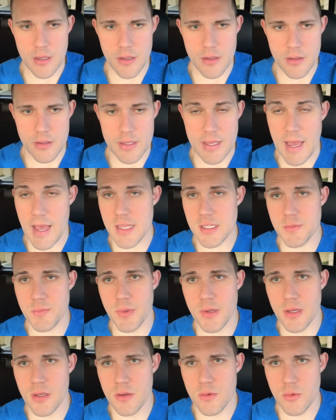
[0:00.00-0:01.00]

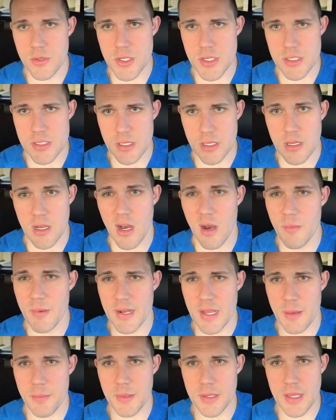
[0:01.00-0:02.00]
CASPA, which is the Common
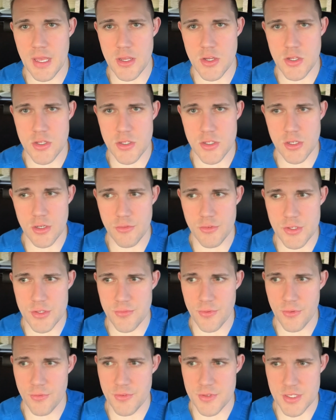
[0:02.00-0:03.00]
Application Service
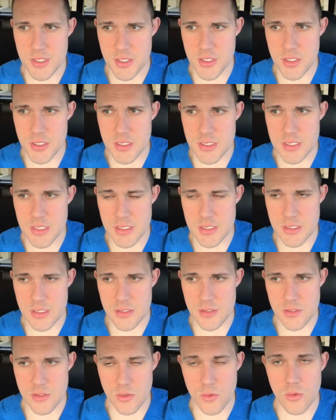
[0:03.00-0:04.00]
for Physician
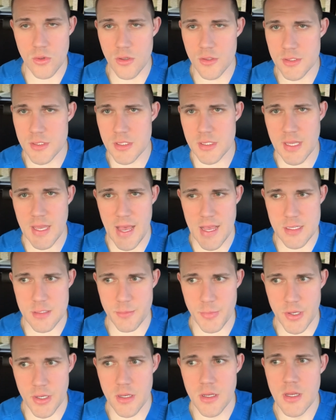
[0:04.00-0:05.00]
Assistant Schools,
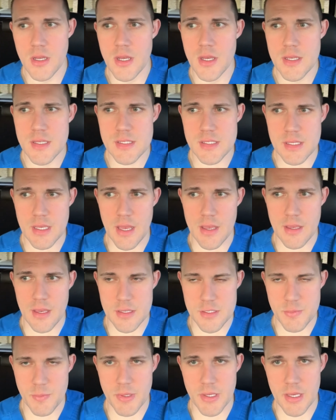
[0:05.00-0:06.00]
CASPA,
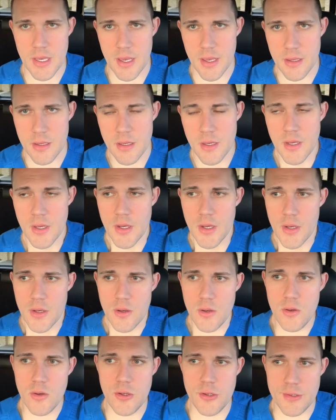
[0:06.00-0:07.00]
CASPA,
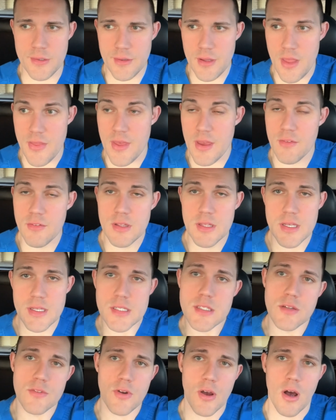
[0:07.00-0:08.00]
and they have a
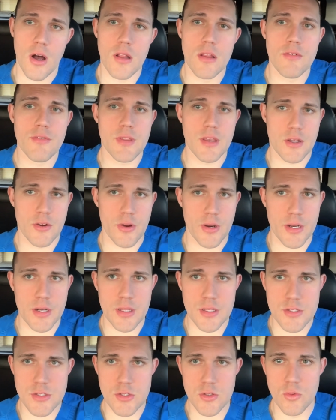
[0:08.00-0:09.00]
list of all of the
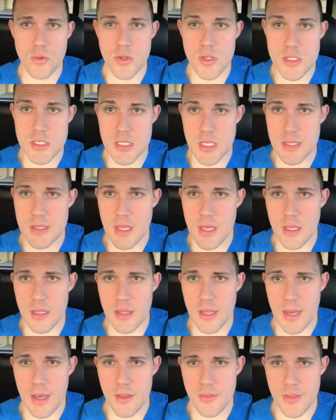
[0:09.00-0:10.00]
accredited schools that they
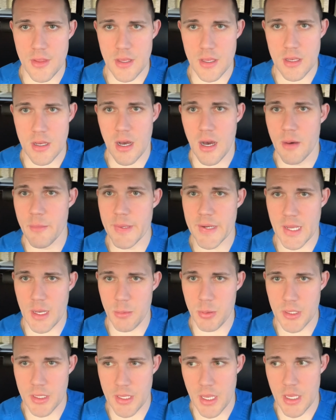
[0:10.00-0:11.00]
allow the common
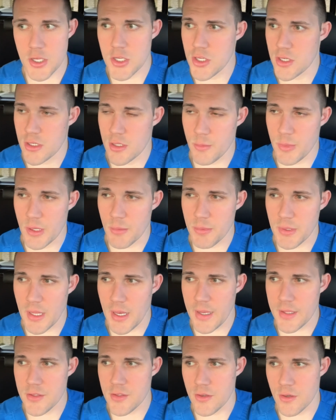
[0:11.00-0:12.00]
application to be
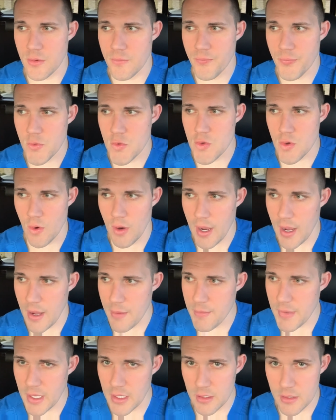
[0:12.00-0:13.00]
applied to. So I
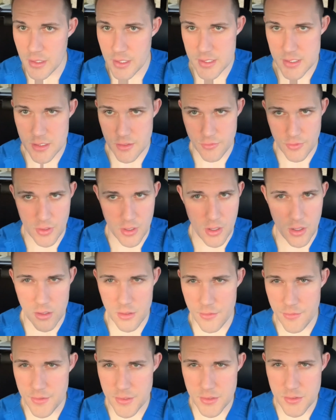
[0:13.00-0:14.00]
made a list of all
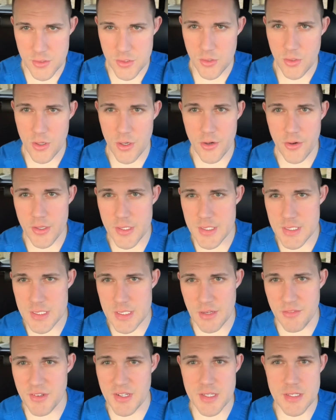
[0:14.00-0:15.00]
of those
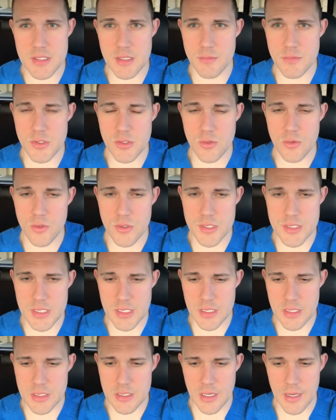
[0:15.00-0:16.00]
270 some schools at
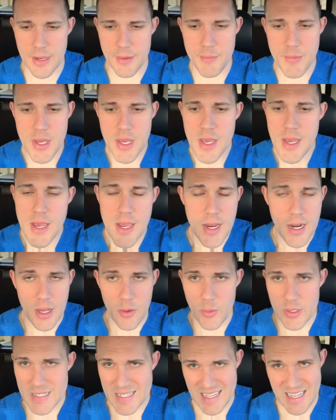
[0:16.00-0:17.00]
the time, and I
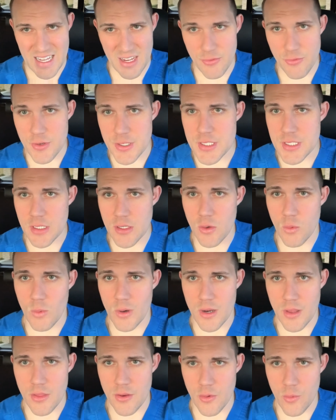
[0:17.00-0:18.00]
went to every single
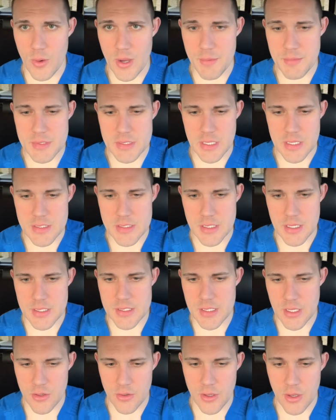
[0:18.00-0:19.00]
one of their websites and I
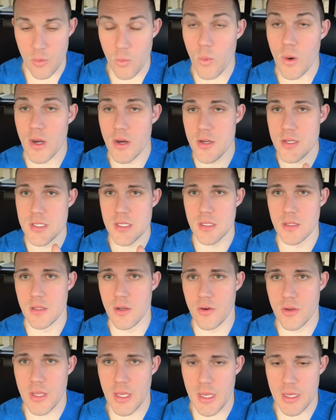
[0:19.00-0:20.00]
said, okay, where is it
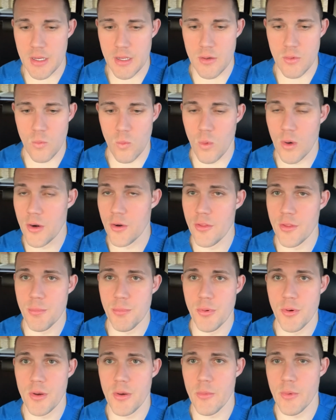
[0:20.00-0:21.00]
located? What are the
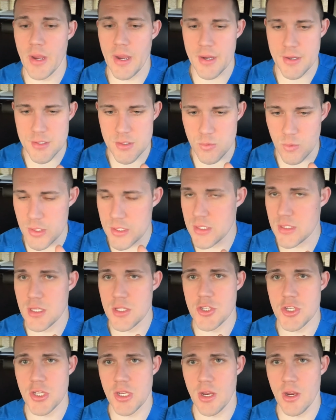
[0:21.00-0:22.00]
prereqs? What's the
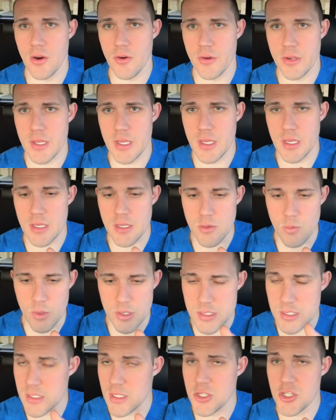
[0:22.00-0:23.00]
GRE?
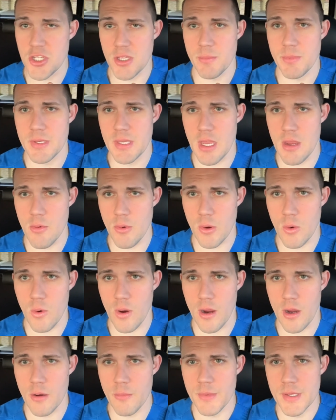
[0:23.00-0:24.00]
What's the GPA
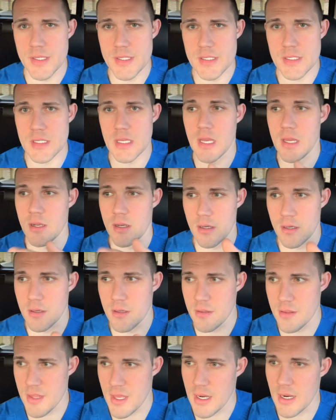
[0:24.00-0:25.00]
requirements? And
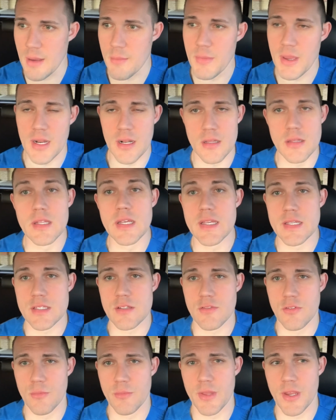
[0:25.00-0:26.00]
then I made a list
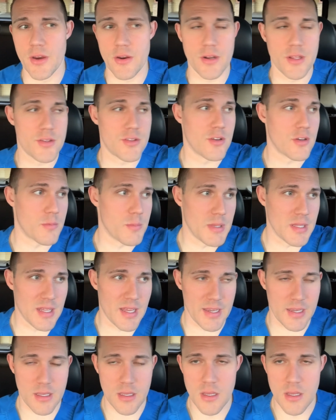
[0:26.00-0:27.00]
from there, and it took me
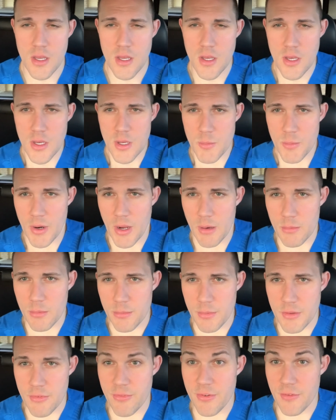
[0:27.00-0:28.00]
like
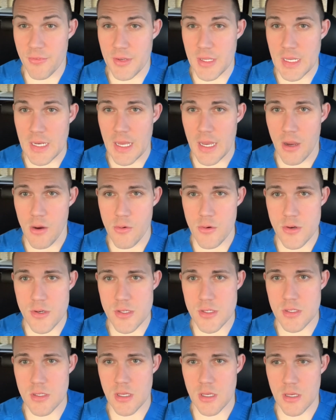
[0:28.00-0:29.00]
probably 15
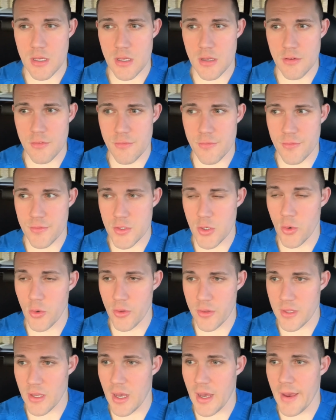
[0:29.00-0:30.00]
hours of total
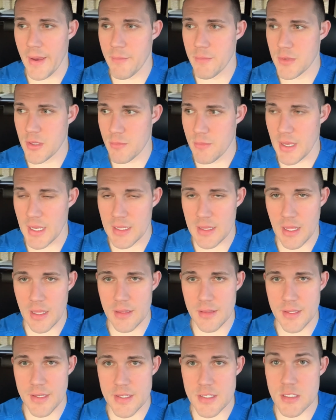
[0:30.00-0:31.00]
time to make that
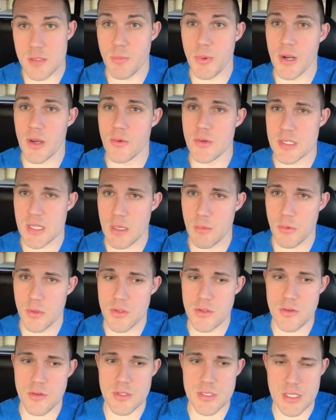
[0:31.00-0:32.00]
list, but I was able
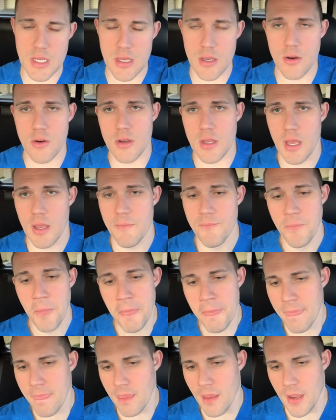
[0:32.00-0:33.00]
to say, okay,
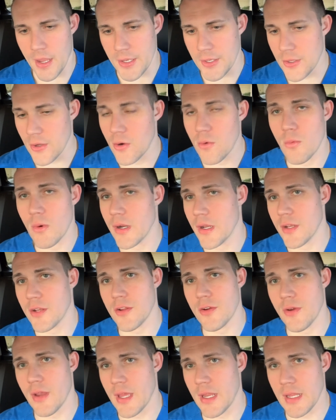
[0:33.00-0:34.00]
I don't want to
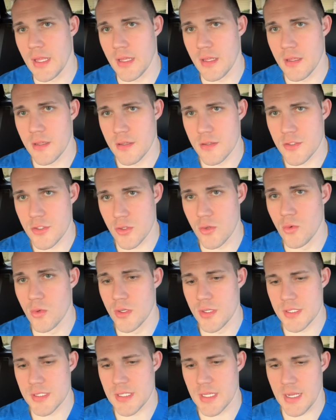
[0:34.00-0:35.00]
do any
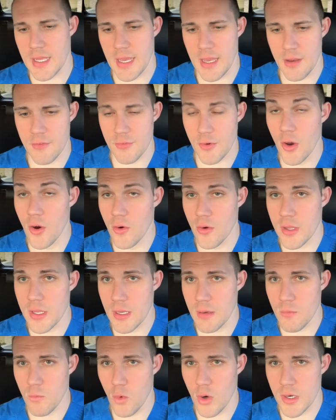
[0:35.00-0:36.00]
schools that have
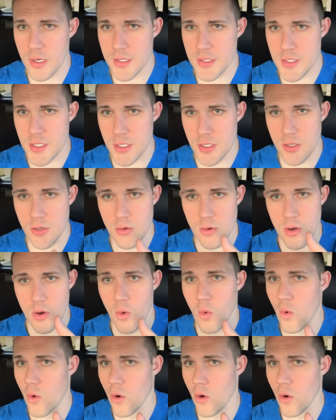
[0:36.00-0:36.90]
OChem 1 and 2 or